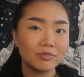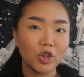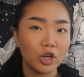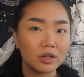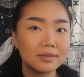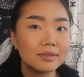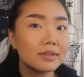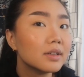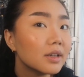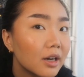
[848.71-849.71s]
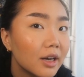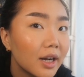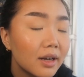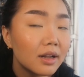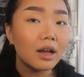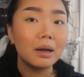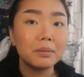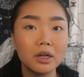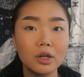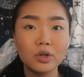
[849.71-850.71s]
Look. Alright, I'm
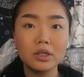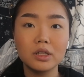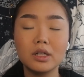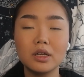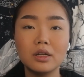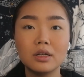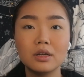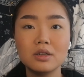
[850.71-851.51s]
gonna quickly